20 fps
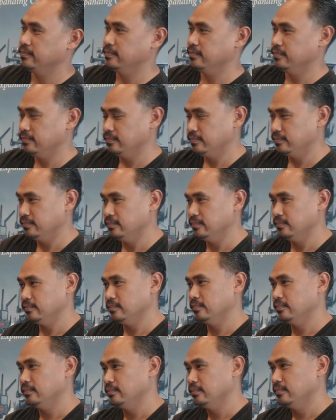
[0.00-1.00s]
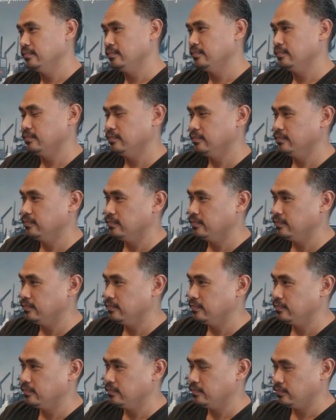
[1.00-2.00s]

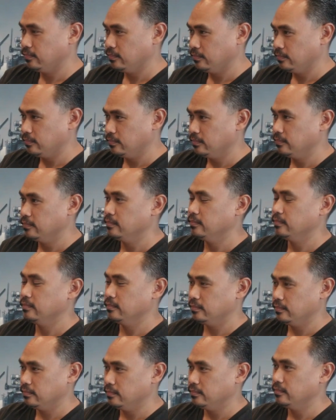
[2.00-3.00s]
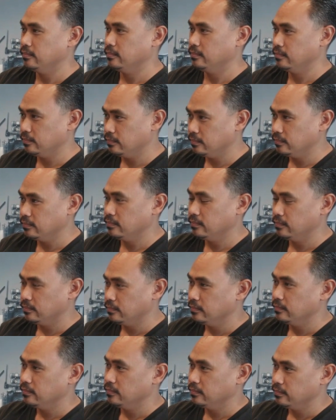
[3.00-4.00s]

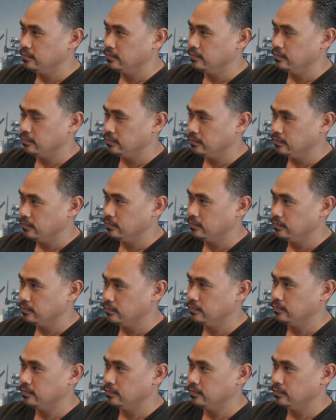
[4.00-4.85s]
No words are spoken by the person on screen.